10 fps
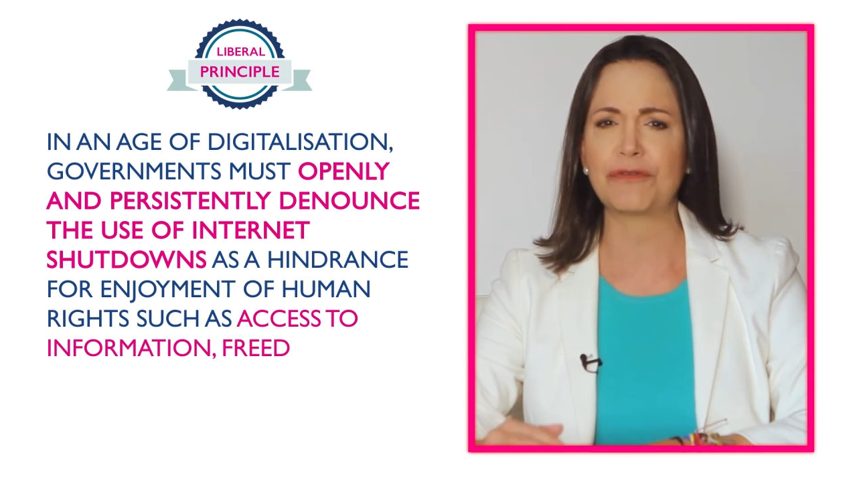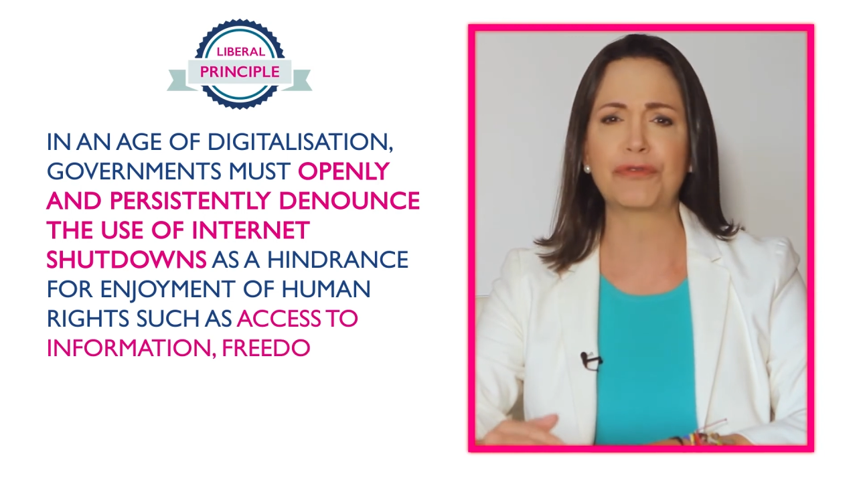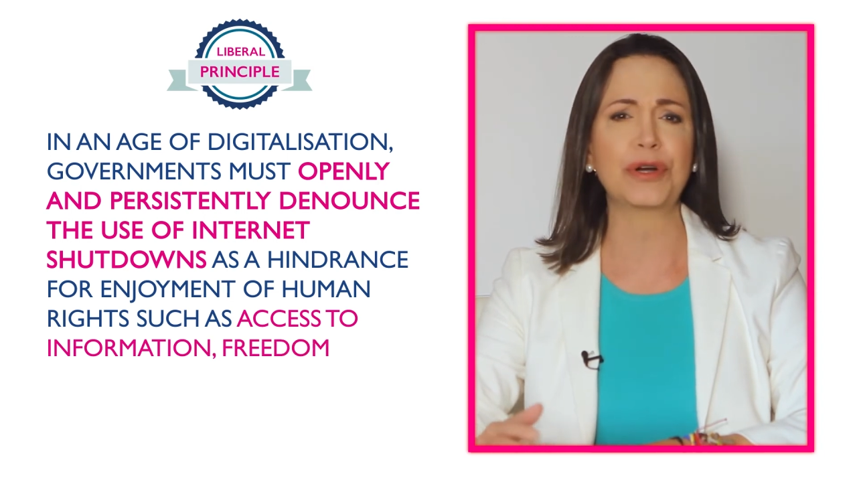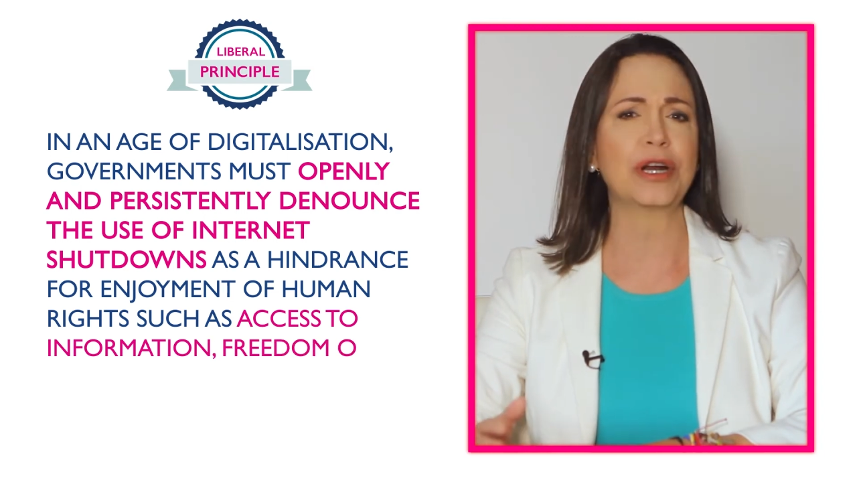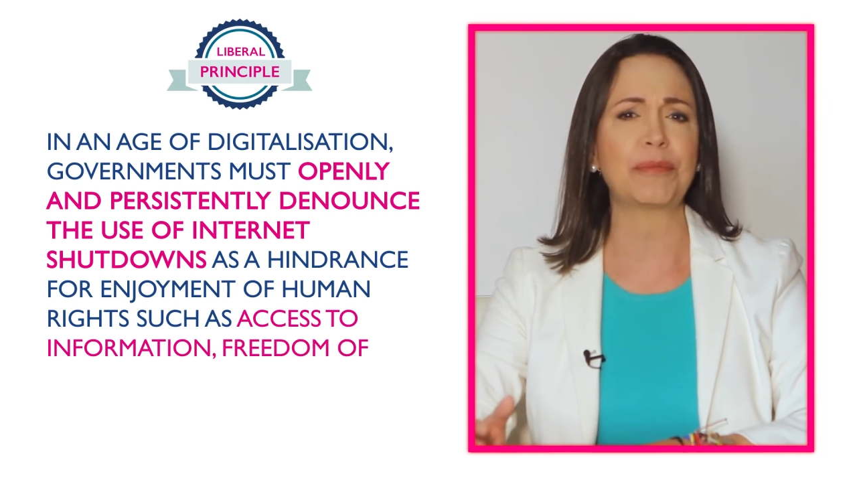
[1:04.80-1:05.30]

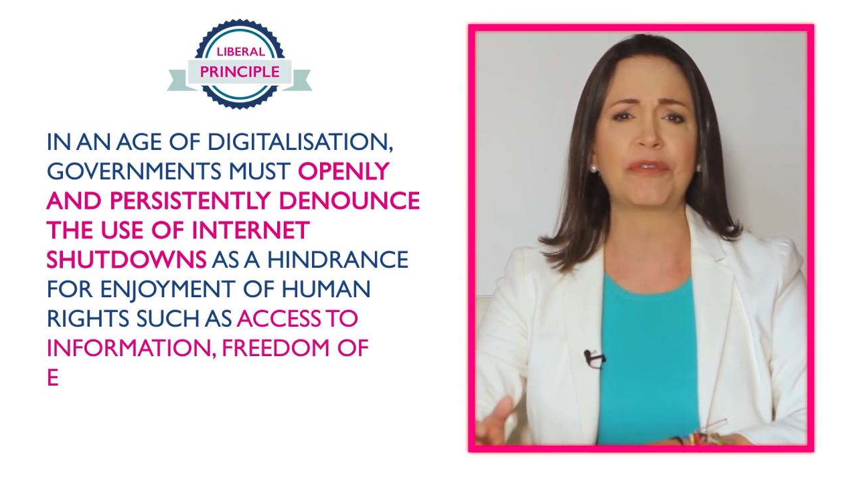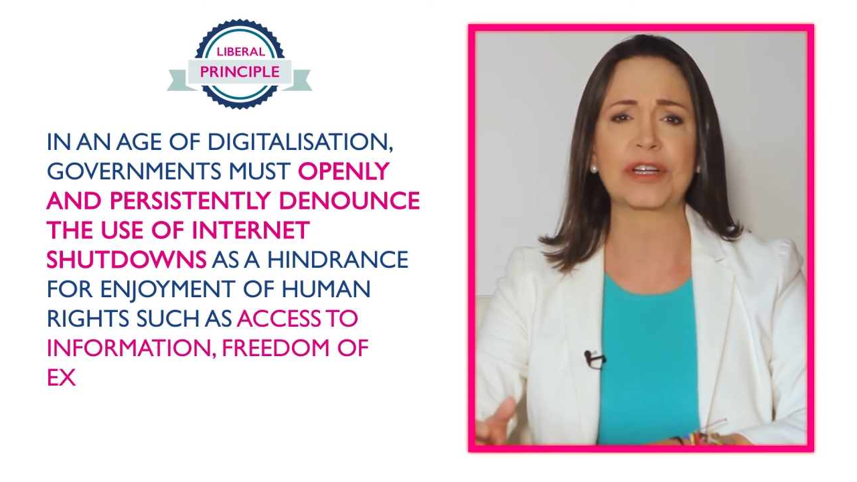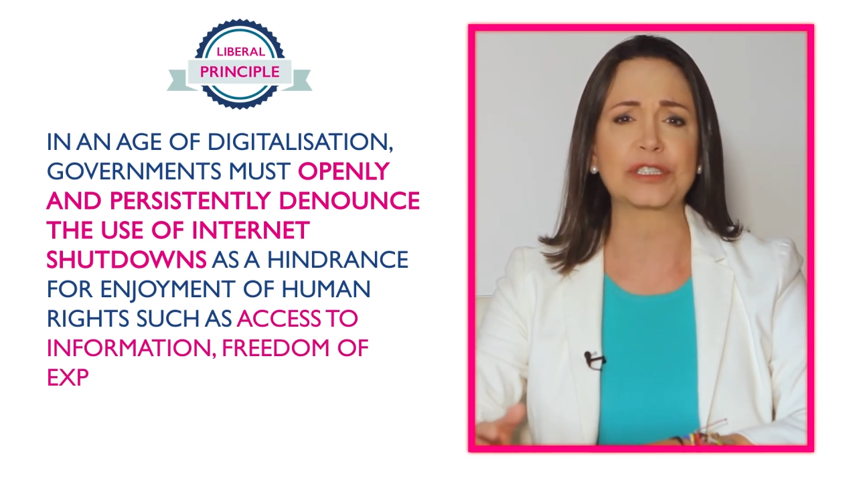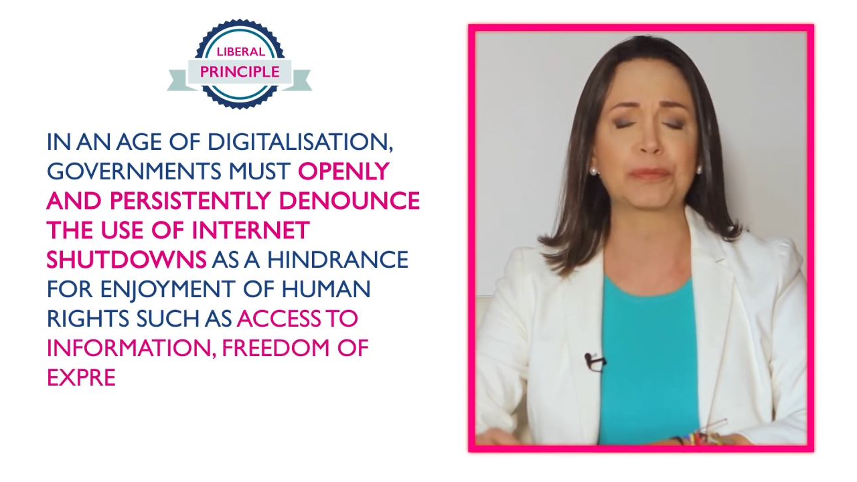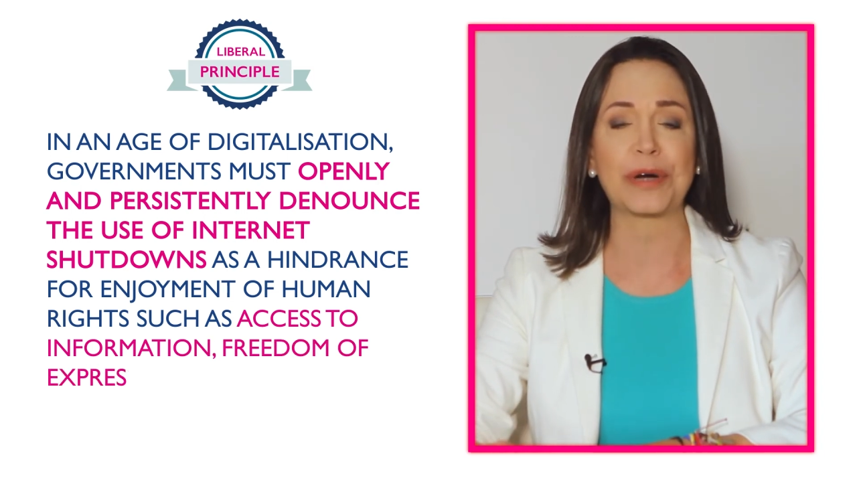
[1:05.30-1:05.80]
freedom of
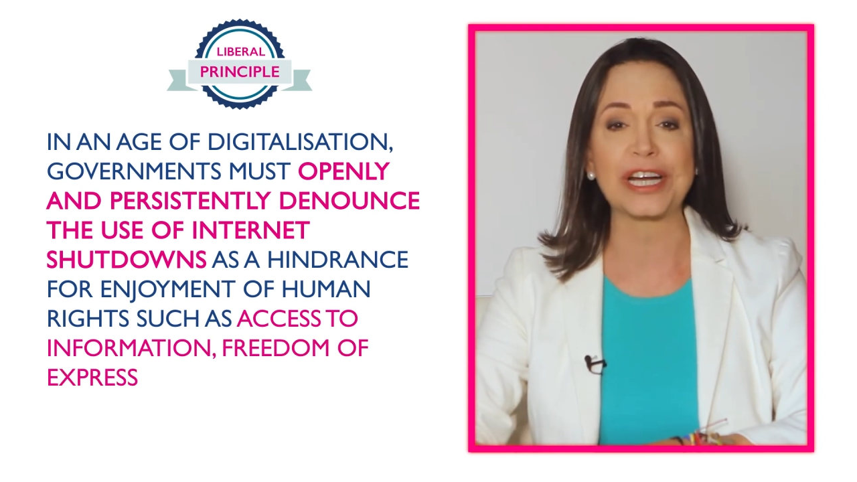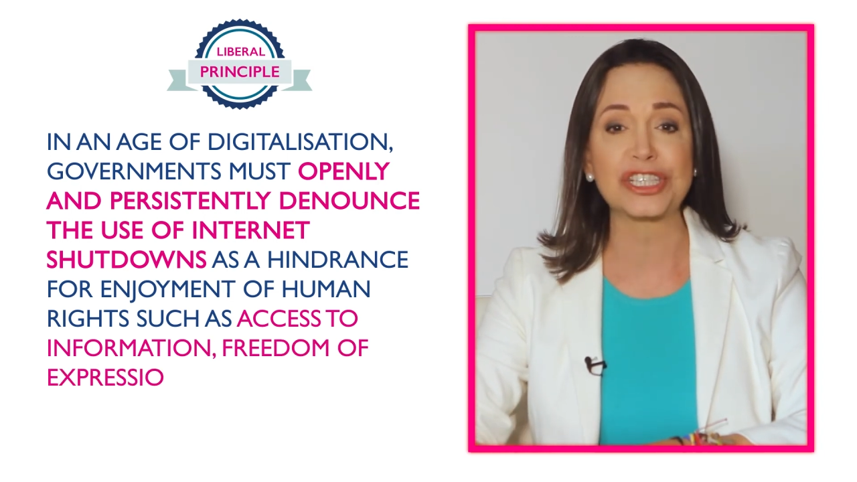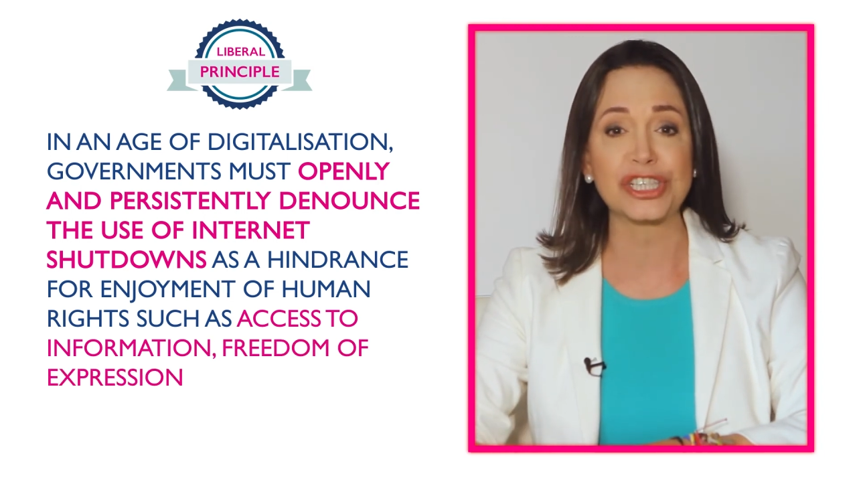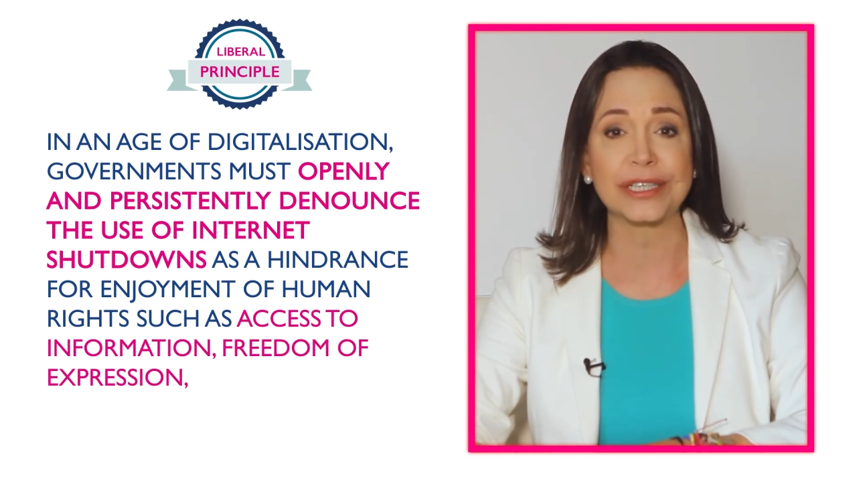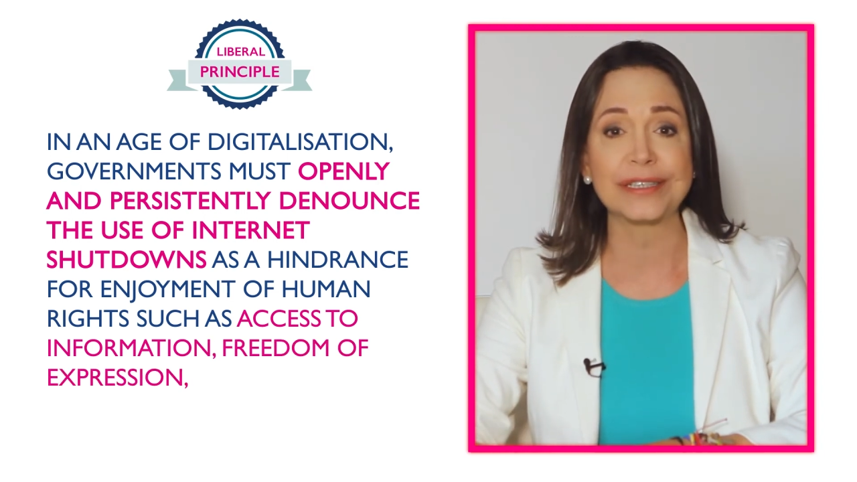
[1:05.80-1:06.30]

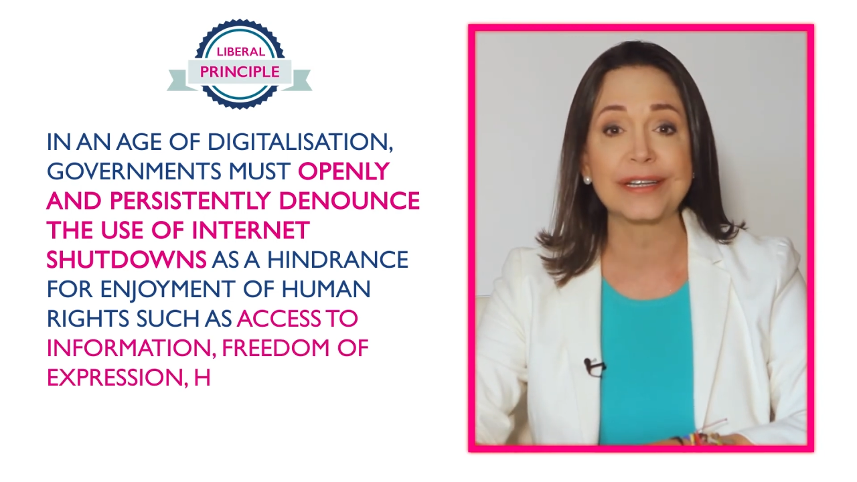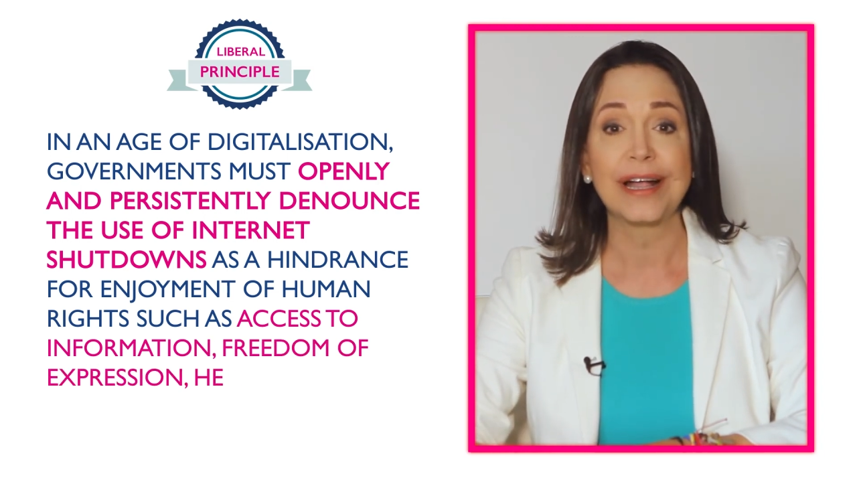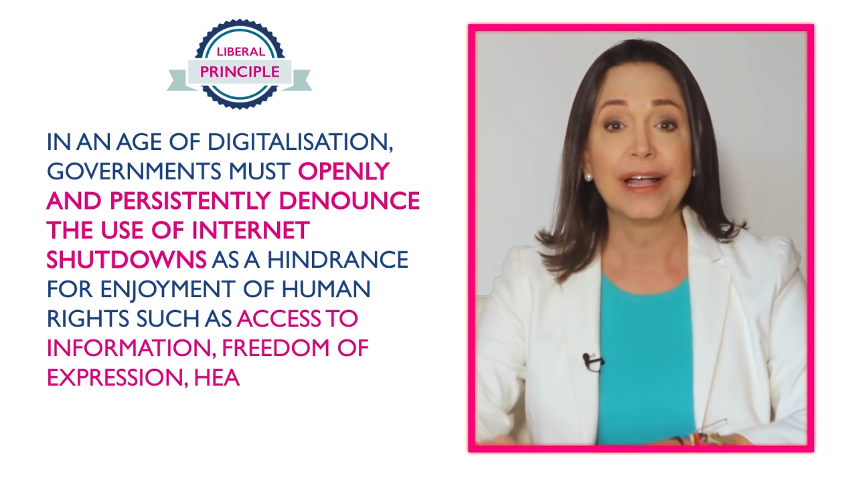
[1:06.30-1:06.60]
expression,